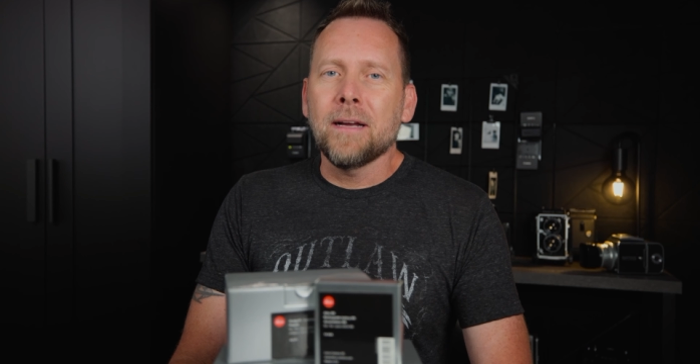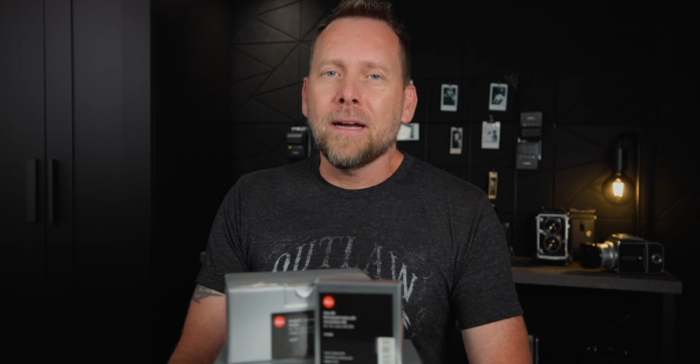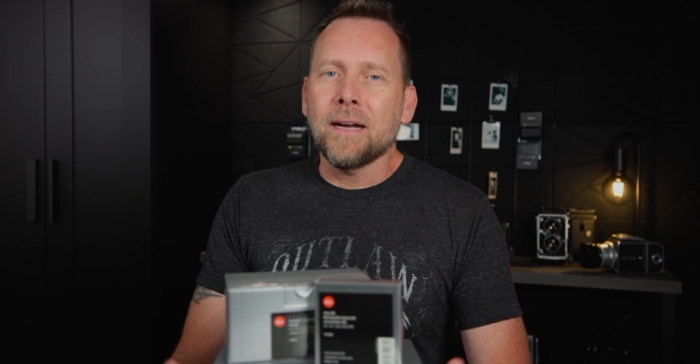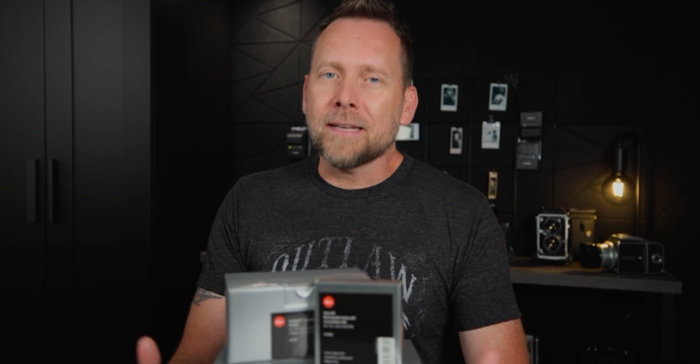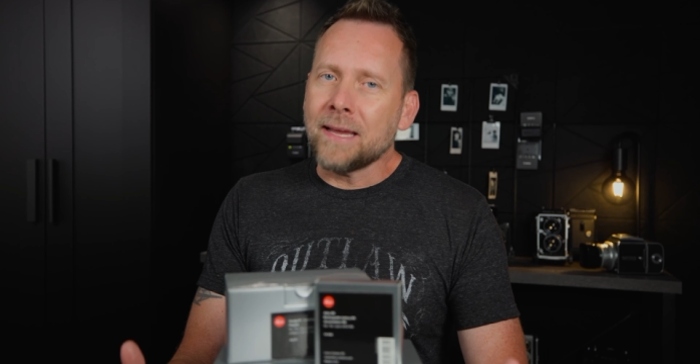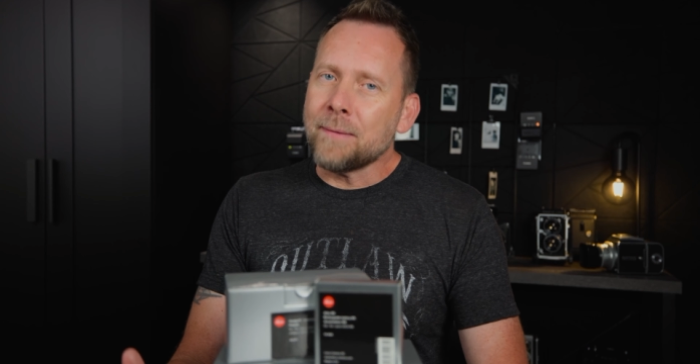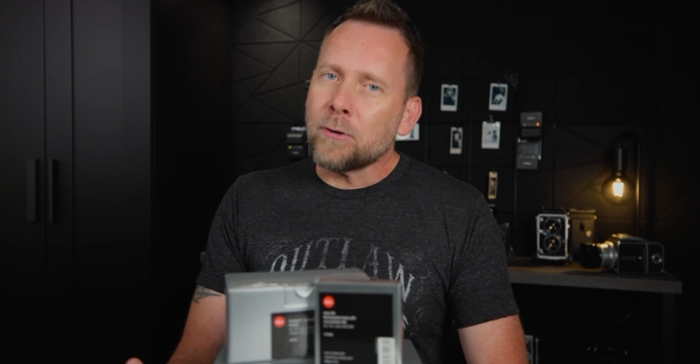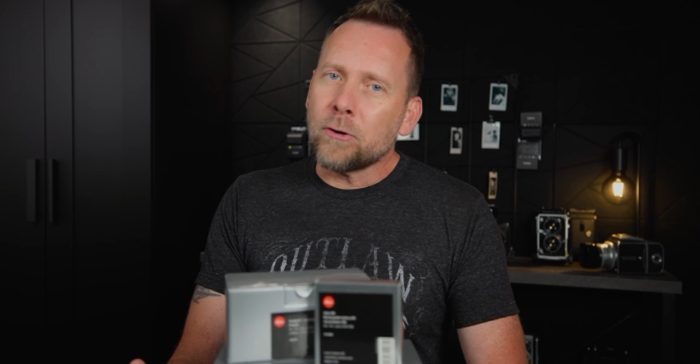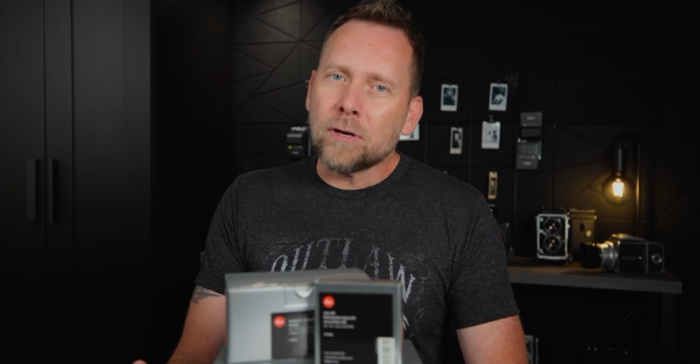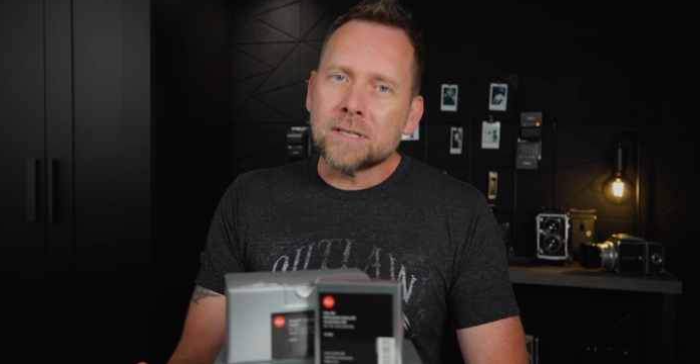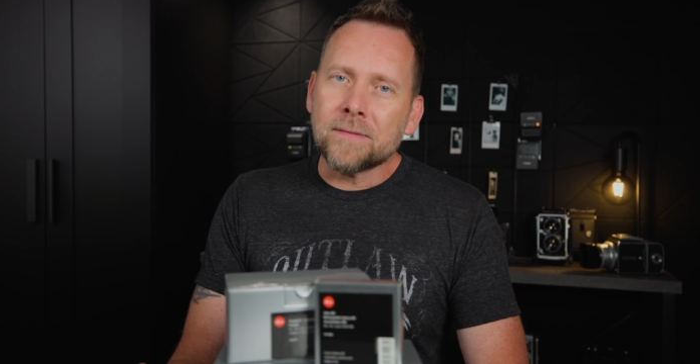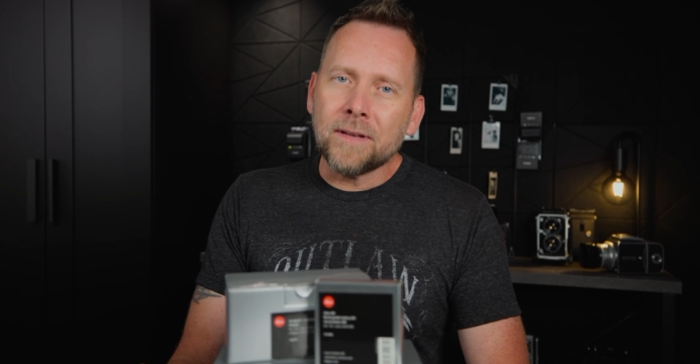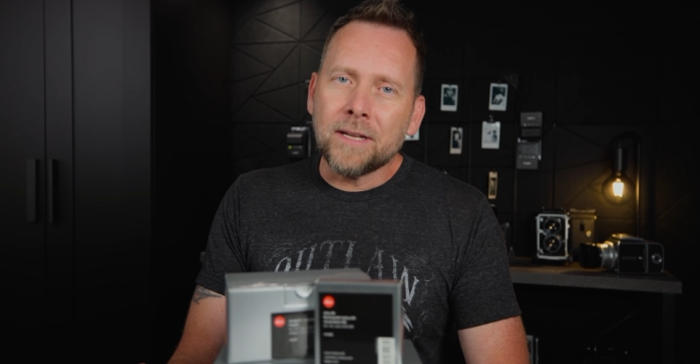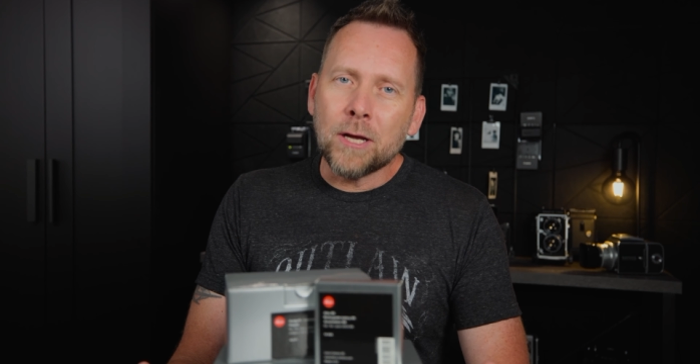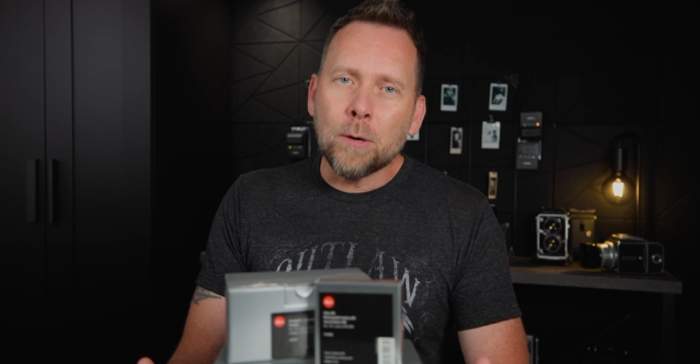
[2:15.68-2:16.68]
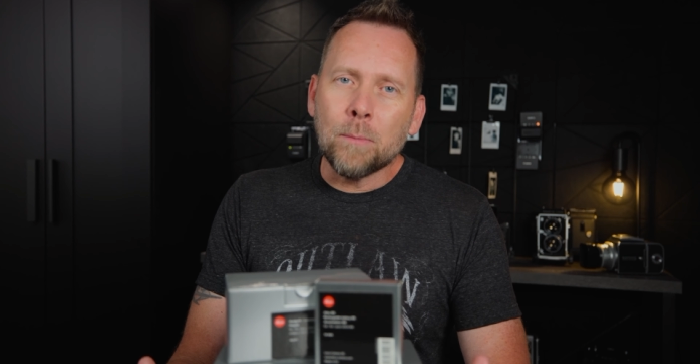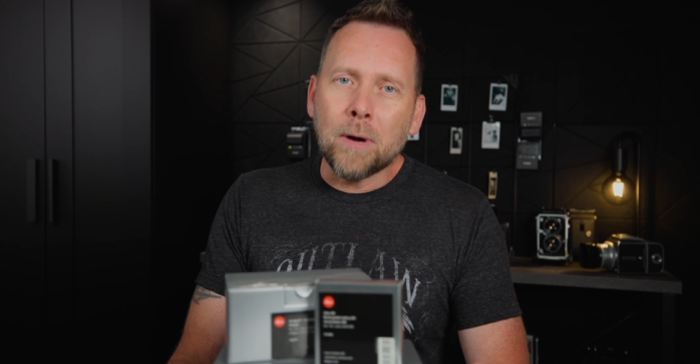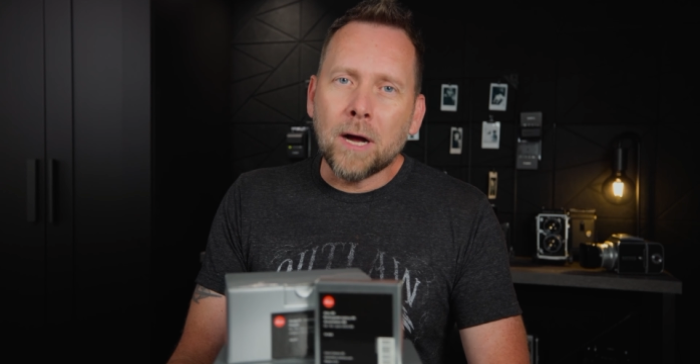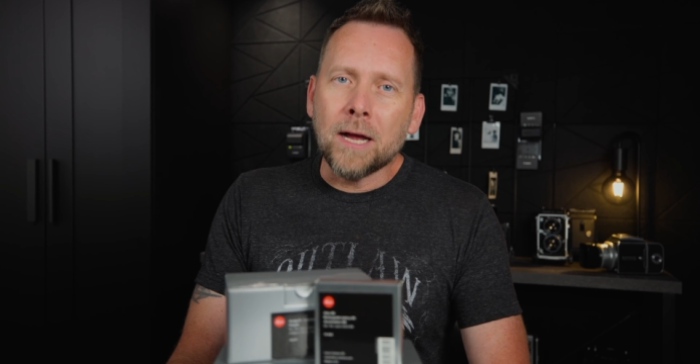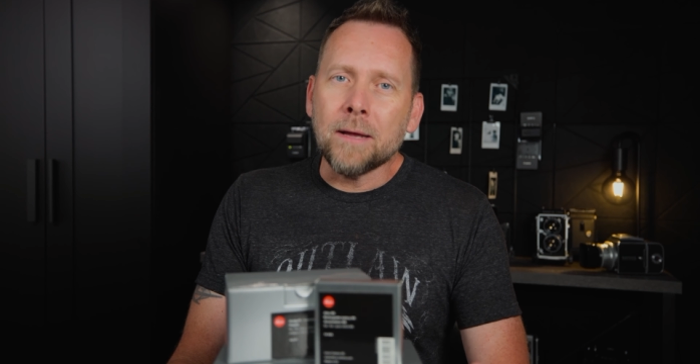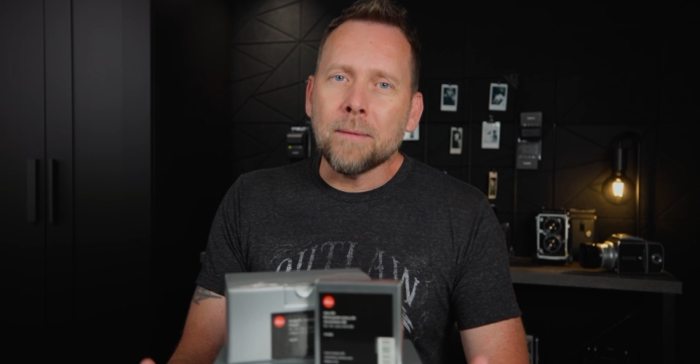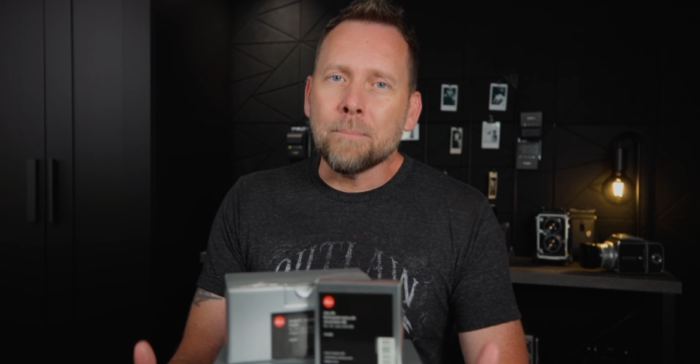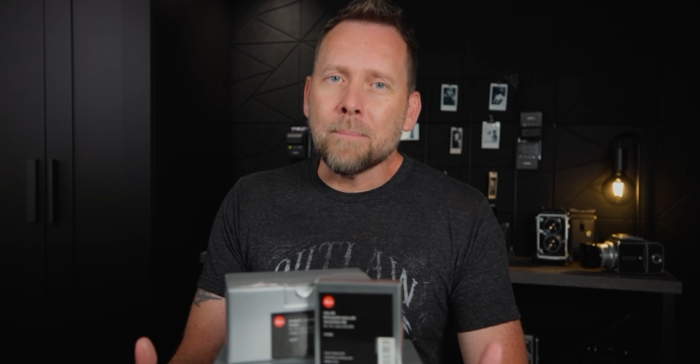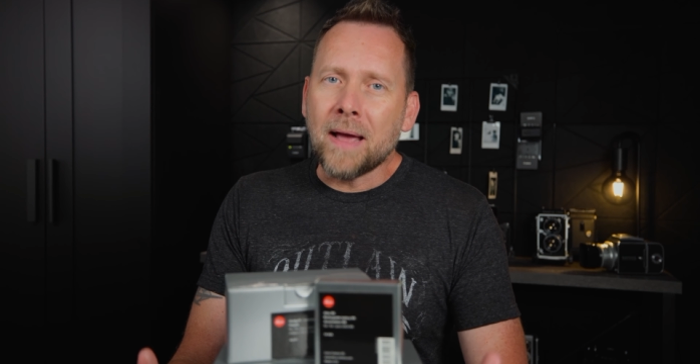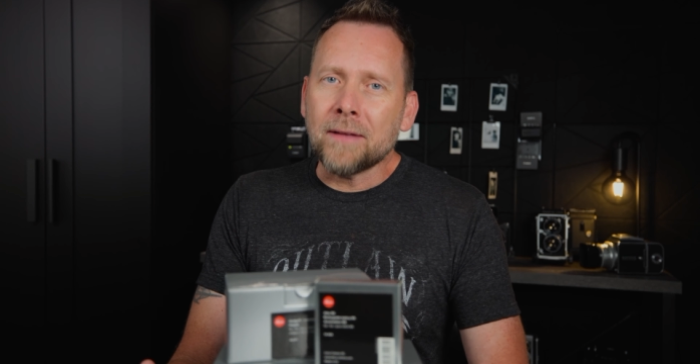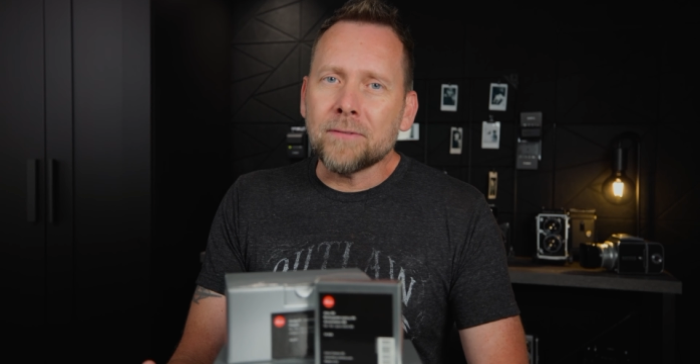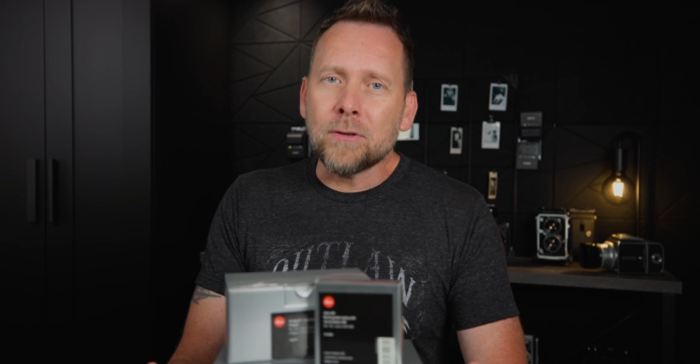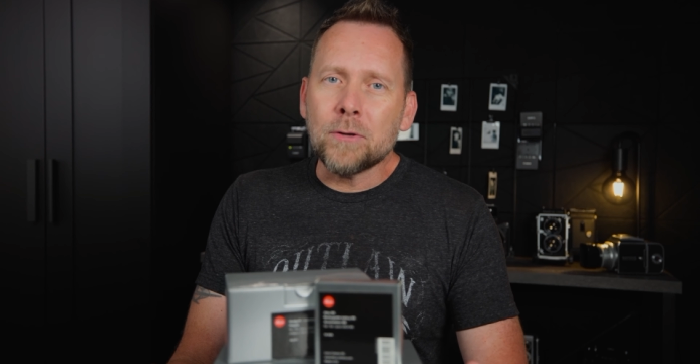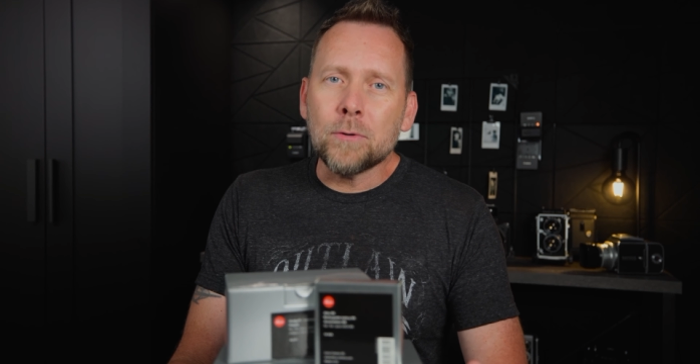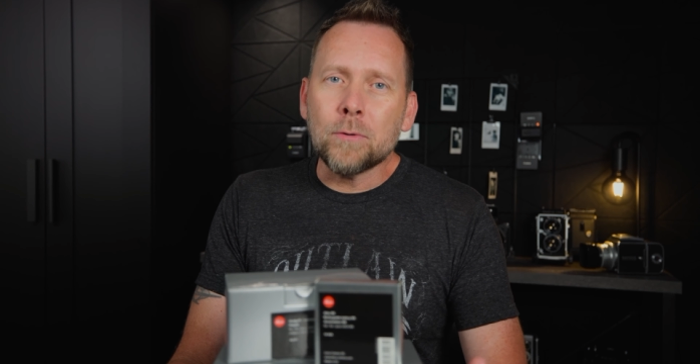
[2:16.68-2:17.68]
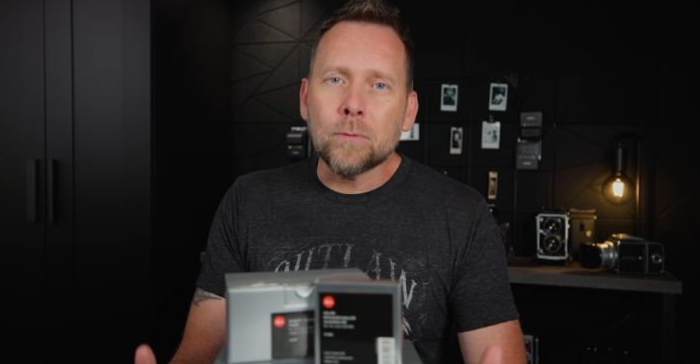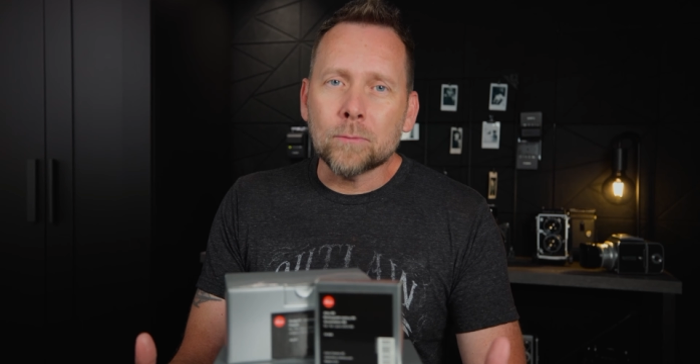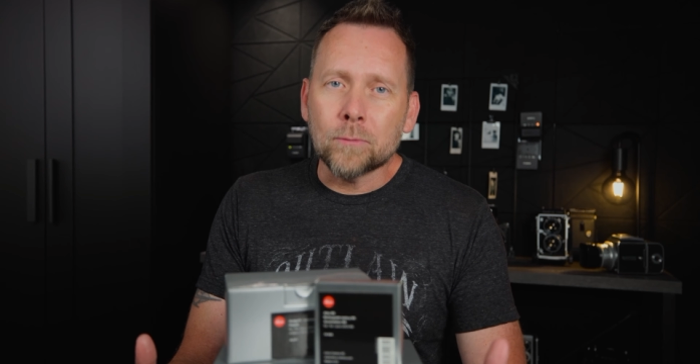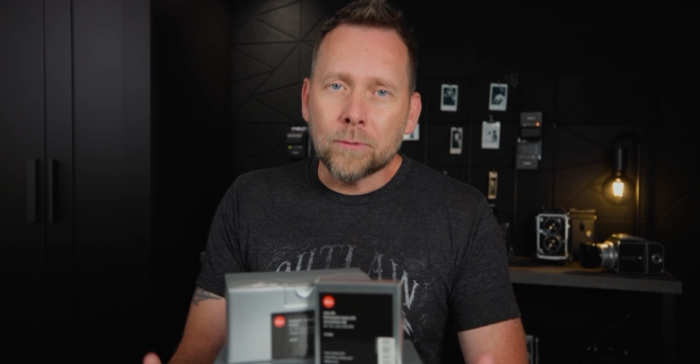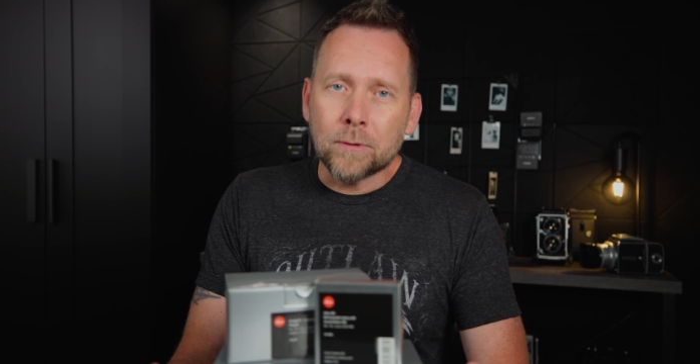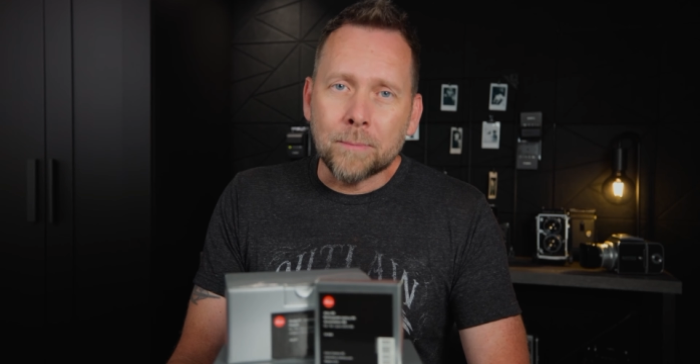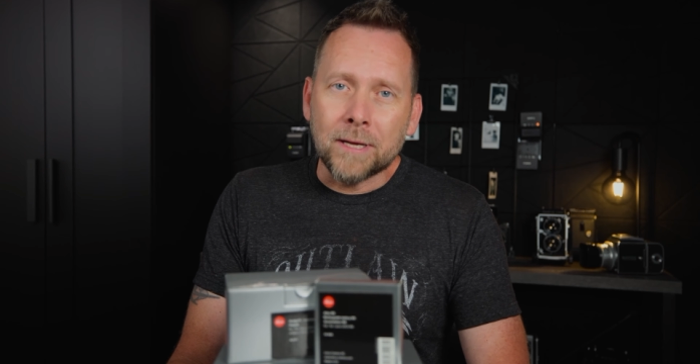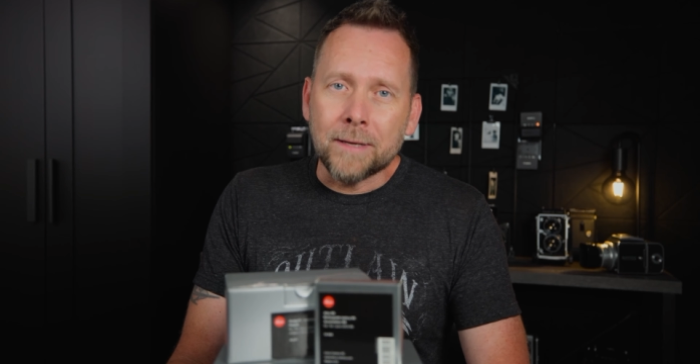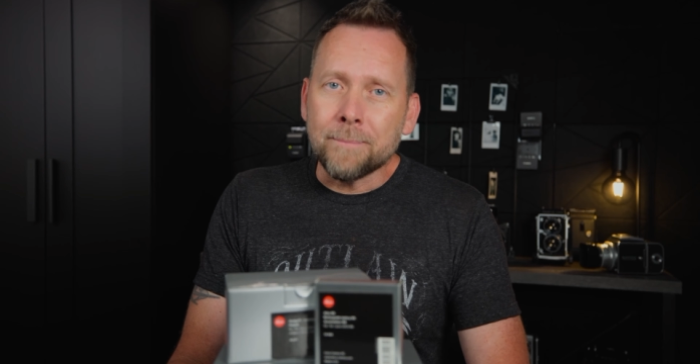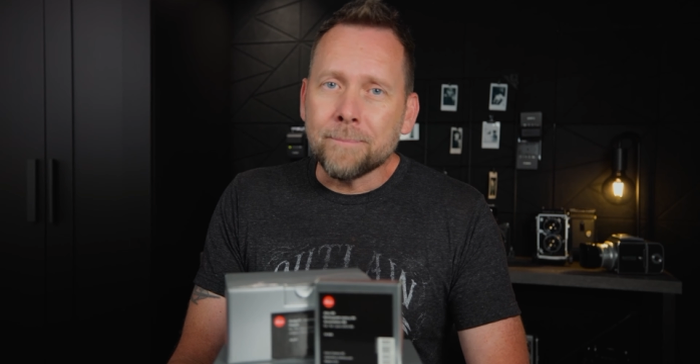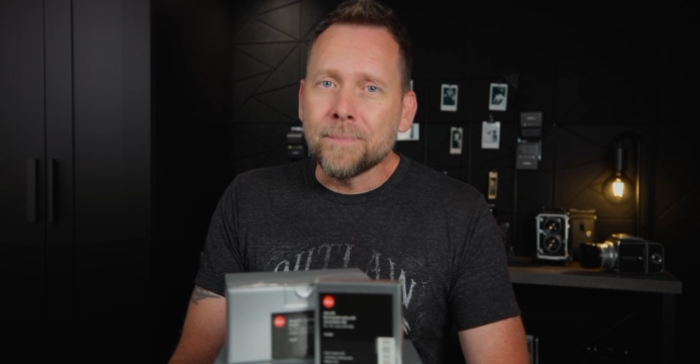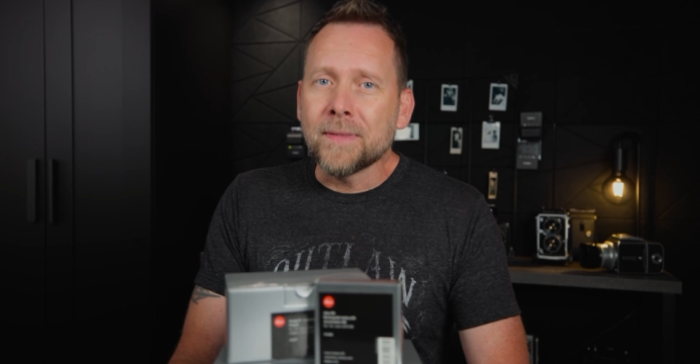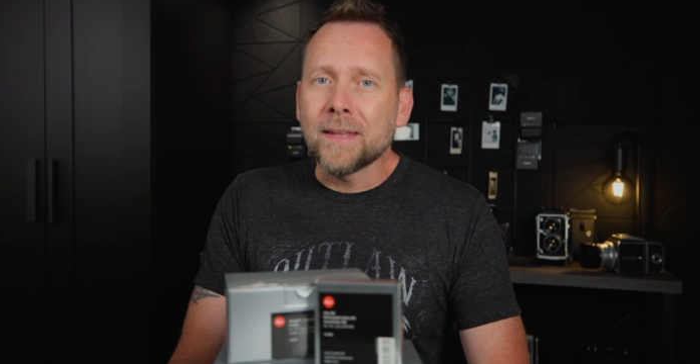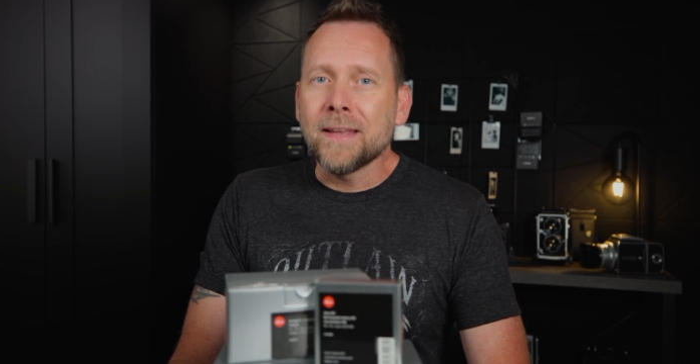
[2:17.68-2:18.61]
I came across a video by Matthew Rudiman.